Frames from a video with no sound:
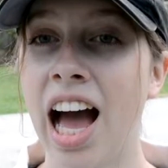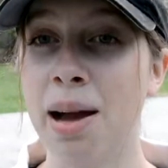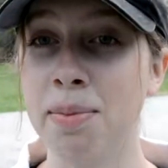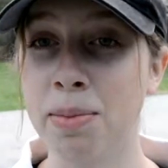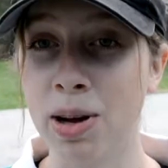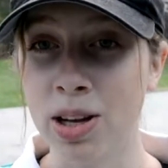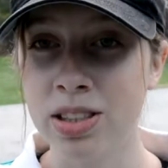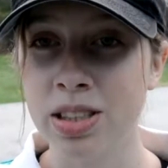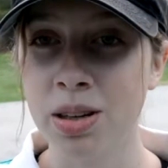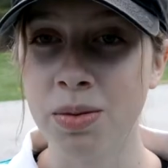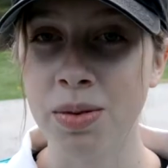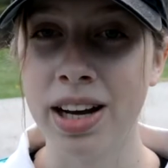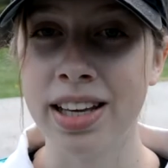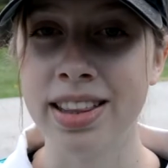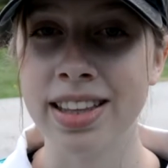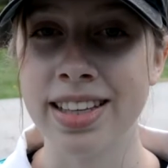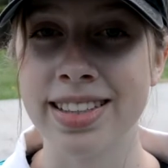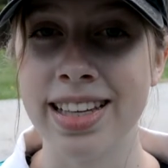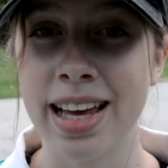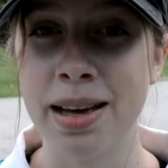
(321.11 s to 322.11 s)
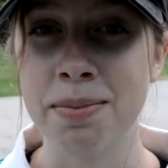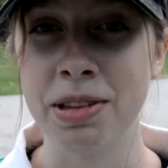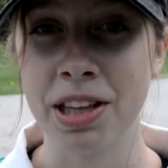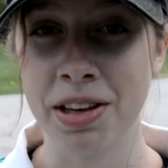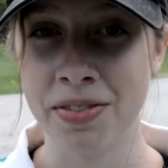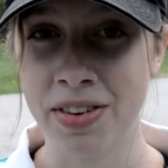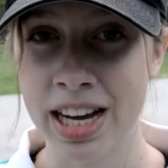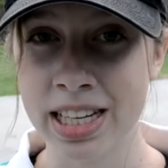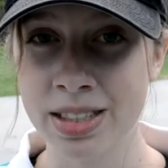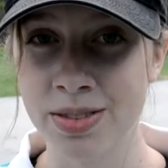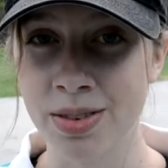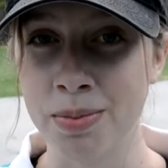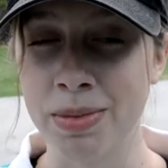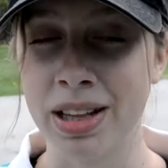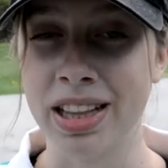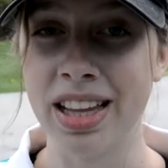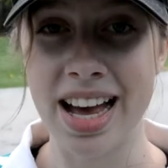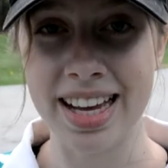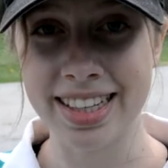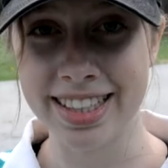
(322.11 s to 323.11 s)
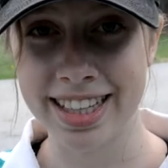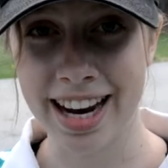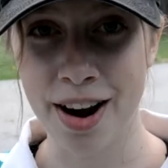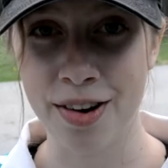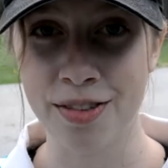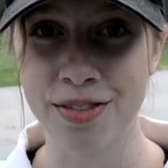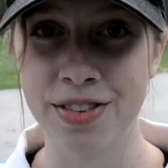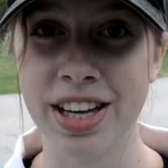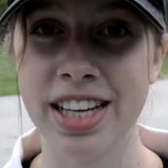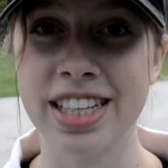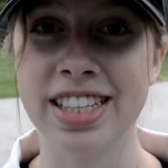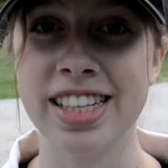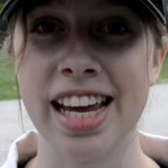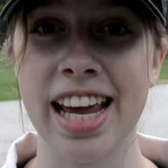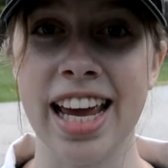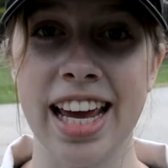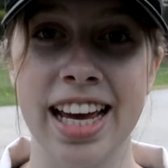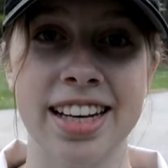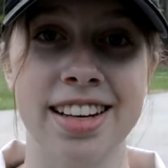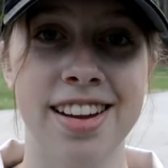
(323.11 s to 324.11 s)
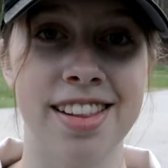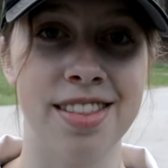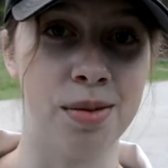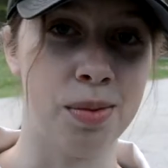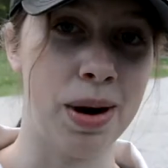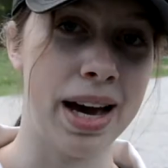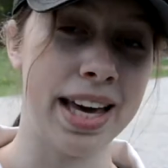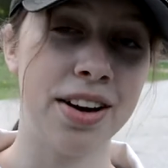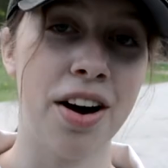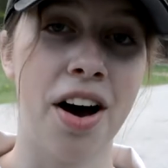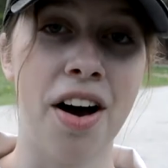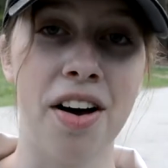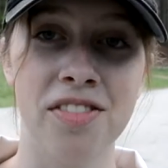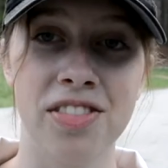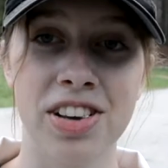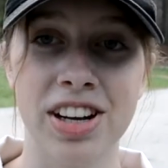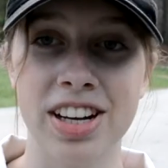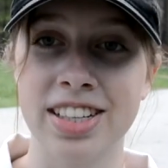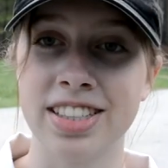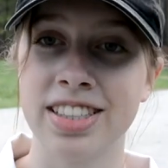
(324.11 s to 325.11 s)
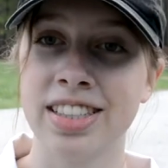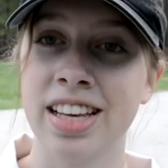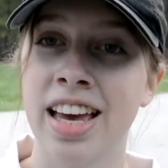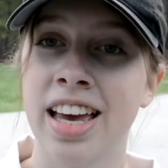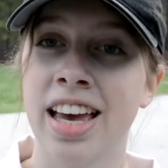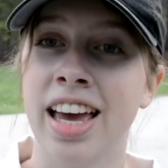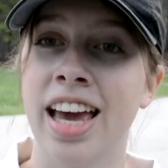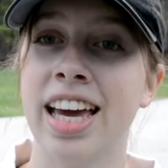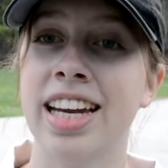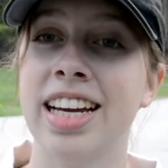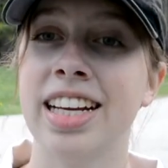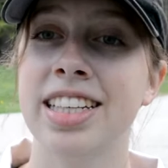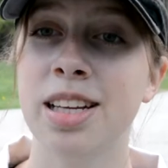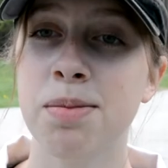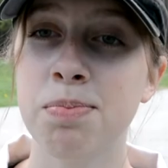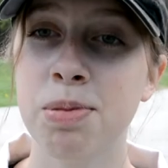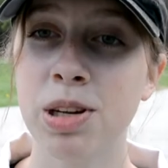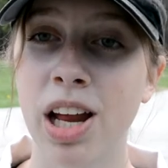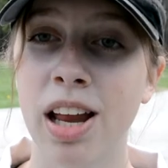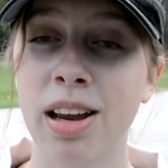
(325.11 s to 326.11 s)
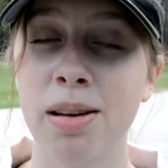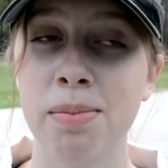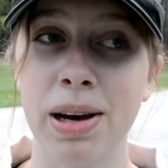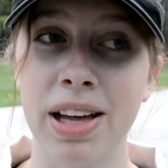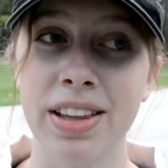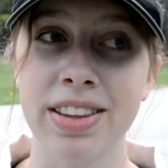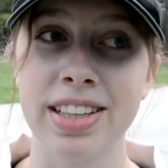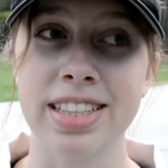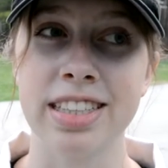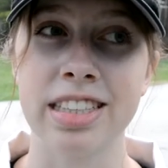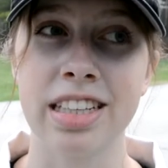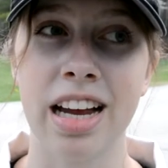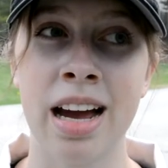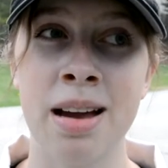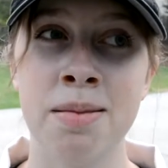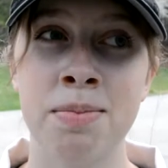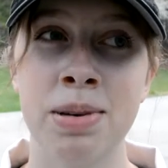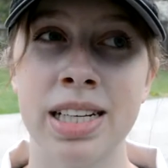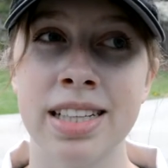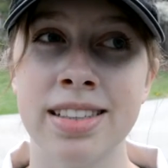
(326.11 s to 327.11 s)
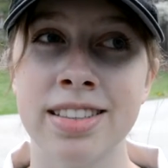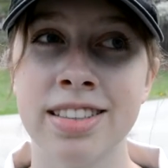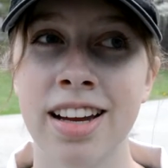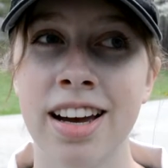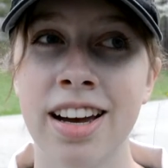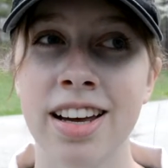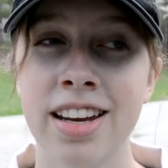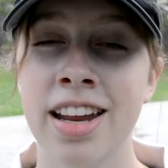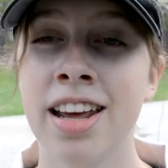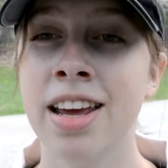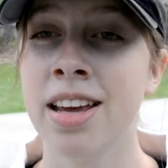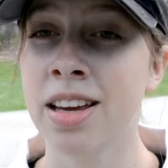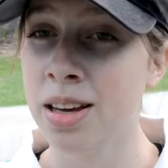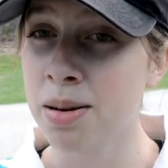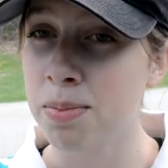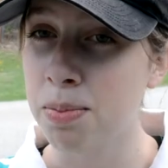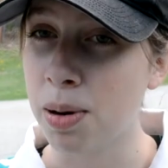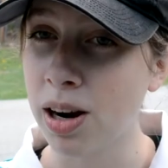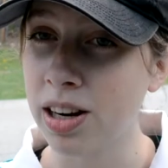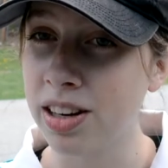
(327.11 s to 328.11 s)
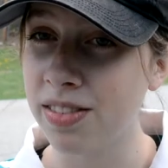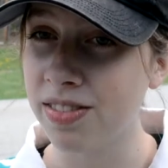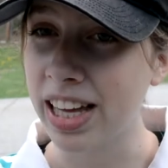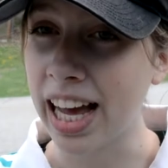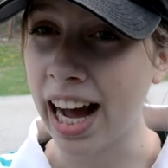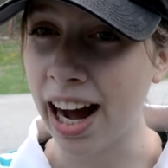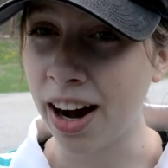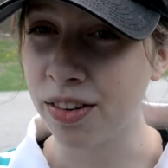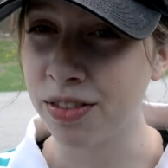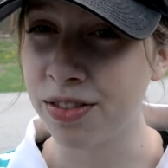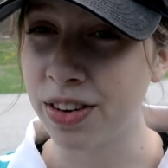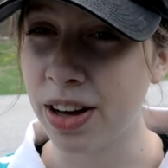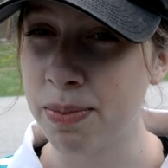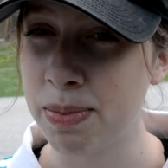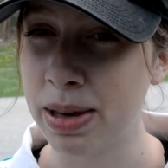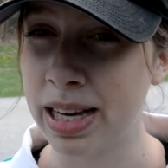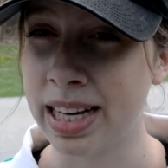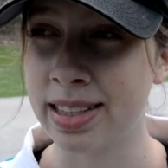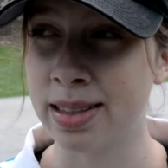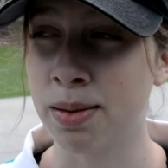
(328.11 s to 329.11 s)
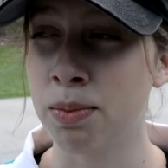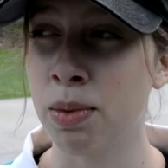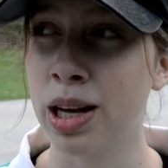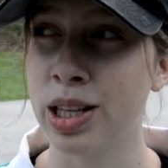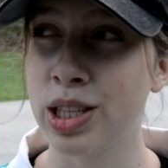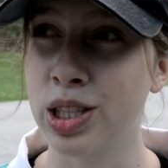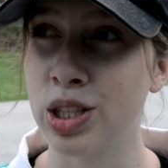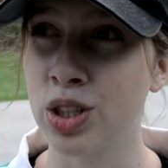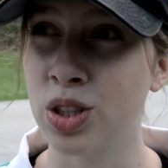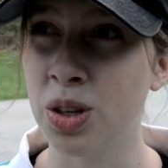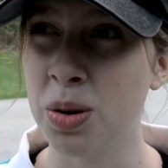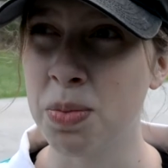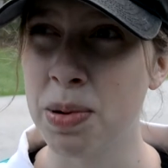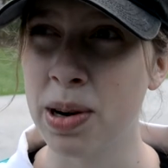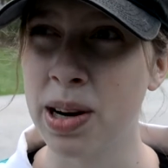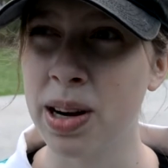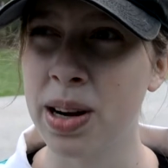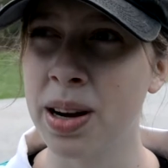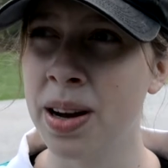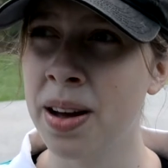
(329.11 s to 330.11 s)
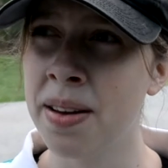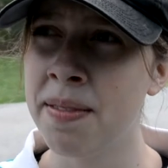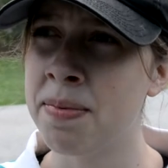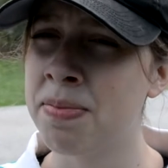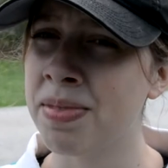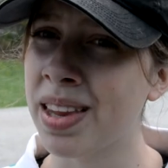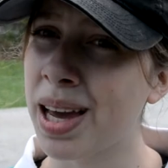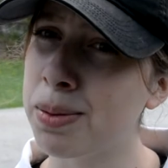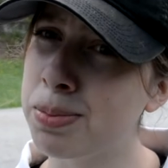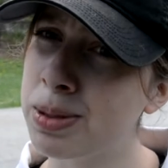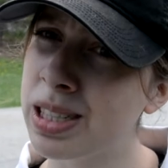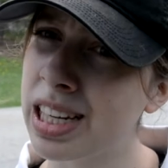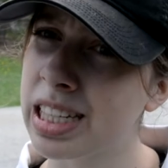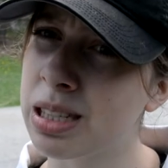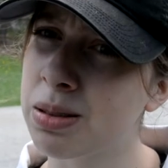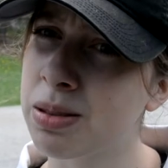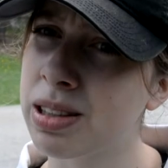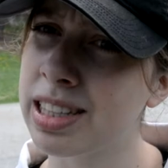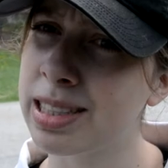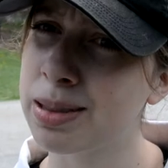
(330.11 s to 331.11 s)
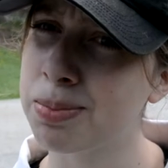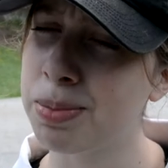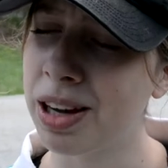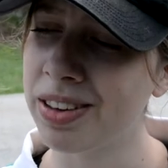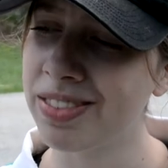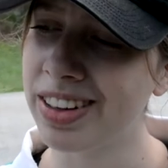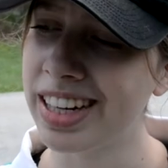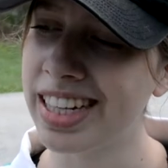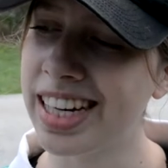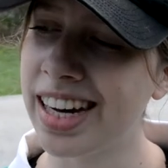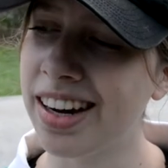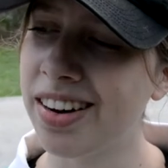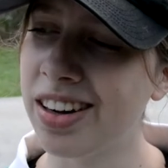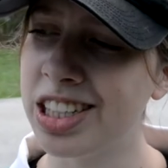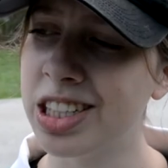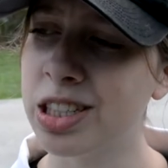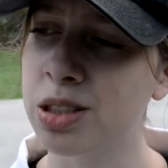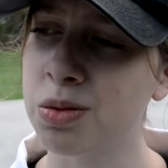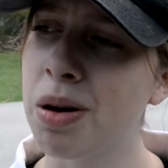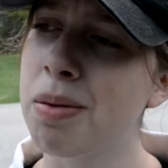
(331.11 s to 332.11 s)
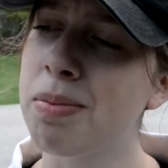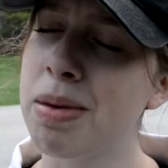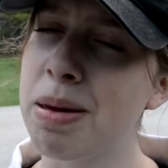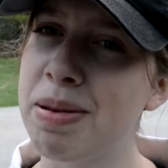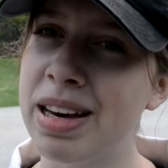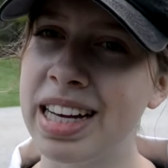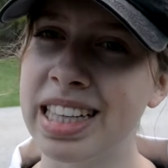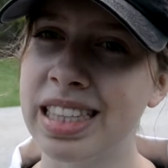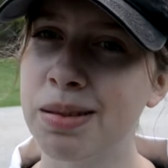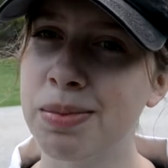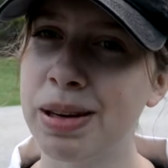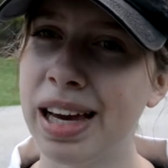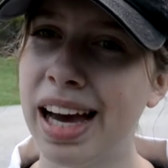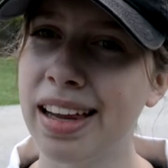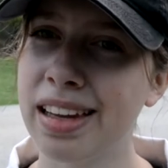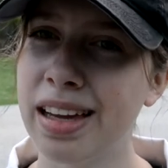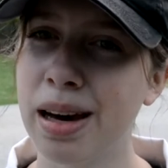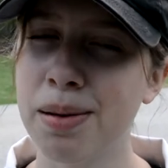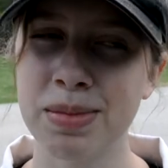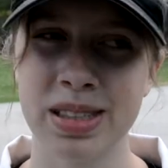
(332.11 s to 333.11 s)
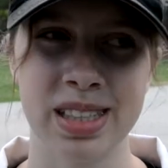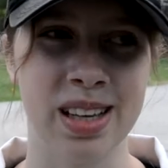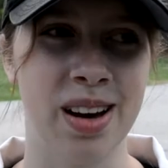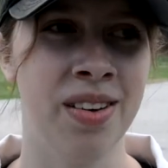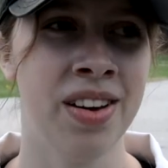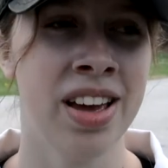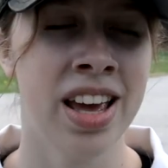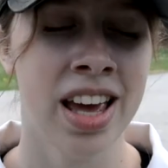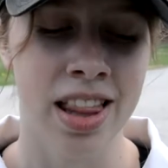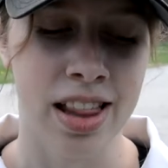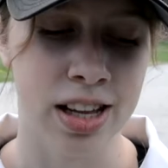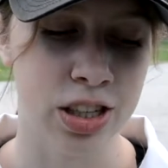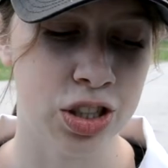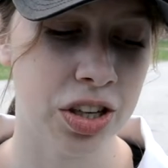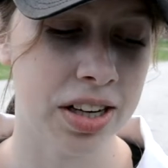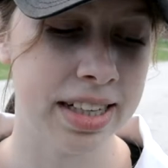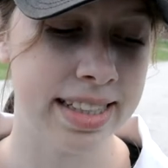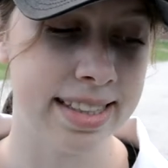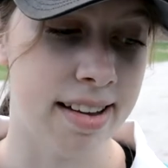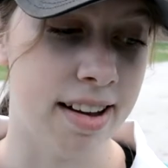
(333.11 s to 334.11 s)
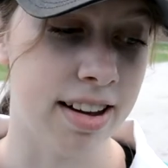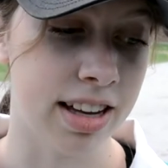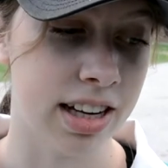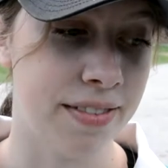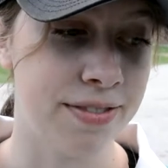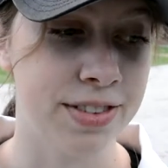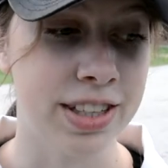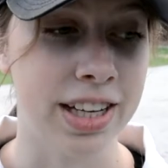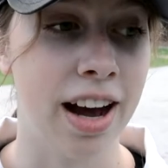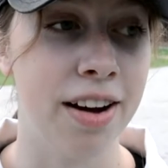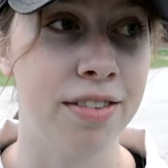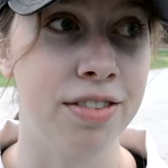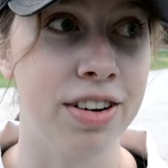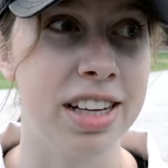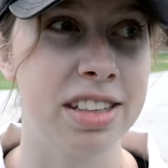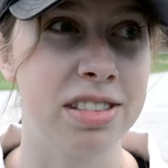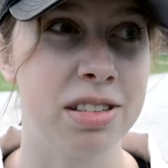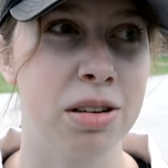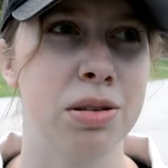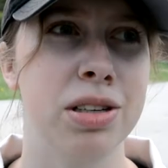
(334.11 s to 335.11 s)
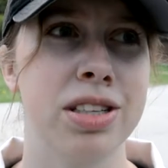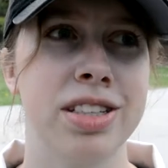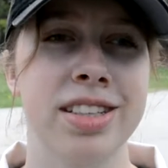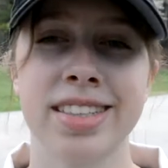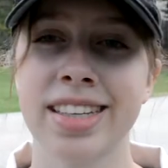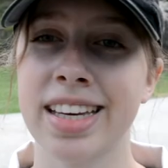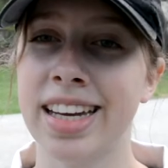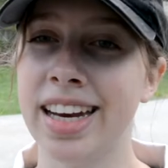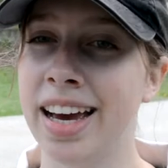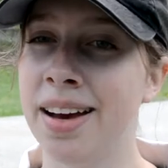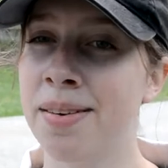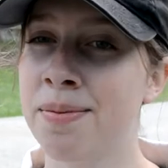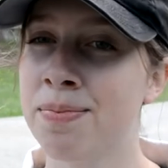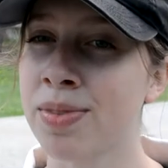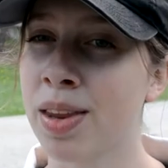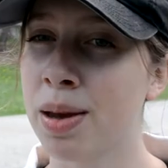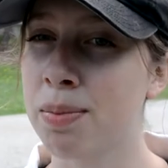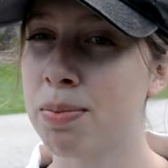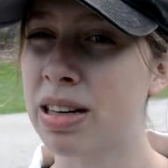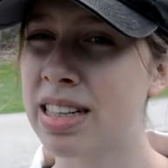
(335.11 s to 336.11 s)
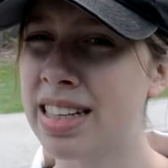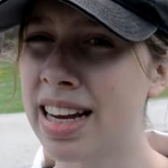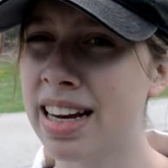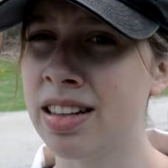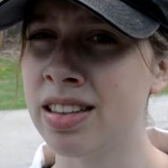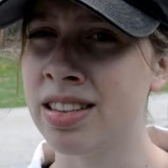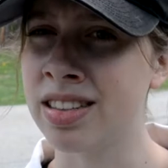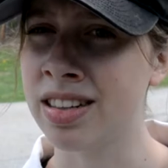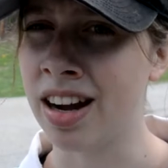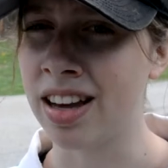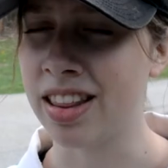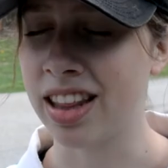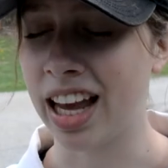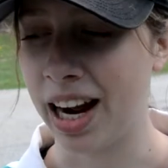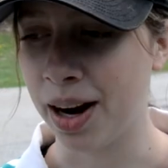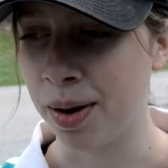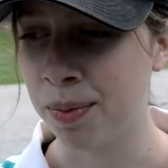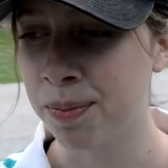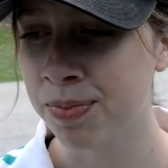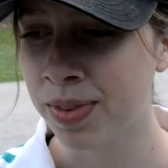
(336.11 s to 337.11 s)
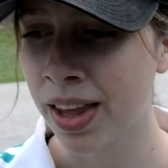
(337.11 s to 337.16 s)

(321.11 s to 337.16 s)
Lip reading: I'm also wearing the same Levi's from the last outfit and the white Converse, and I did put on a belt this time, but it's not part of the outfit because I'm not super obsessed with this belt right now. I just want my pants to be held up, so the shirt is long enough to cover it, so we're just gonna pretend it's not there.